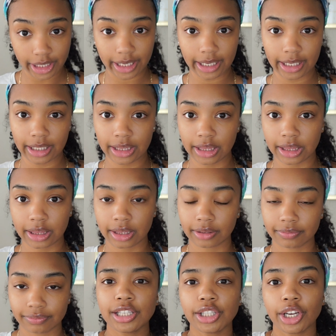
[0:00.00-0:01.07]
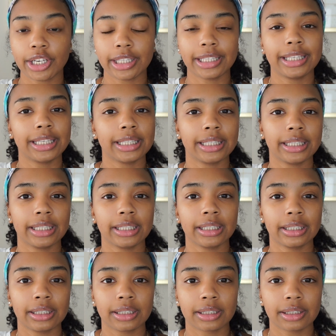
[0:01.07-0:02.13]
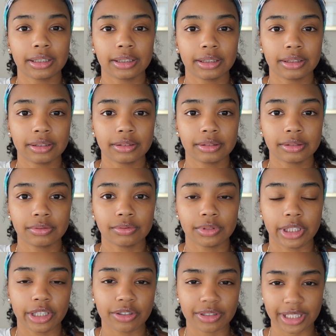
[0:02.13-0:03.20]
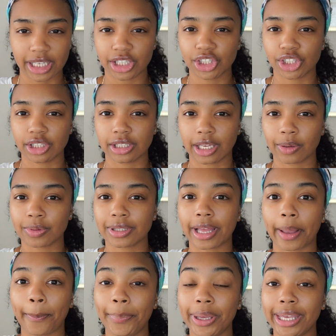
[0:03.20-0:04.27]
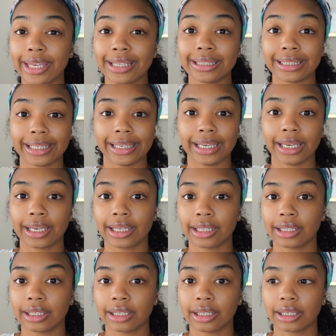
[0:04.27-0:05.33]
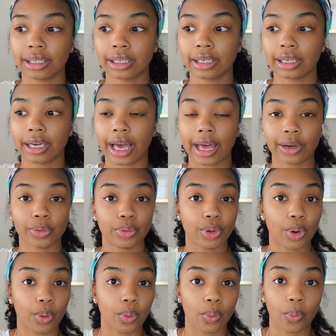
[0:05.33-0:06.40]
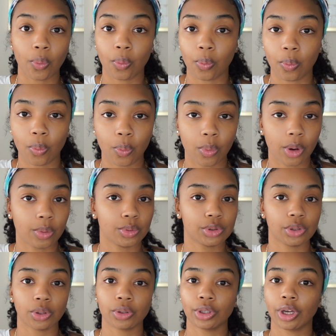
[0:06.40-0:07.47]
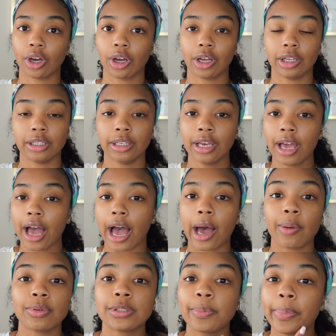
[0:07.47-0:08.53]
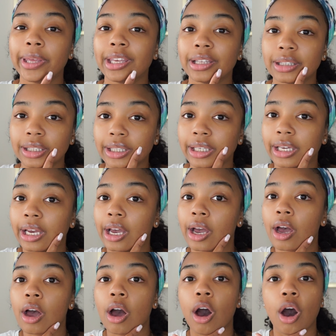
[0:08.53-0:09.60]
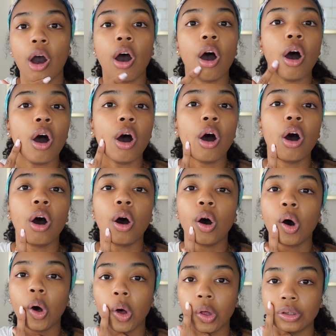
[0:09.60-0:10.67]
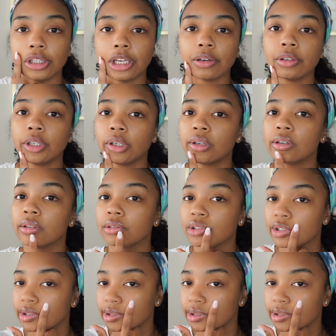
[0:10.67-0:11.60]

8th, I started getting irritation. I was like peeling. I don't know what was going on. I was peeling all down here.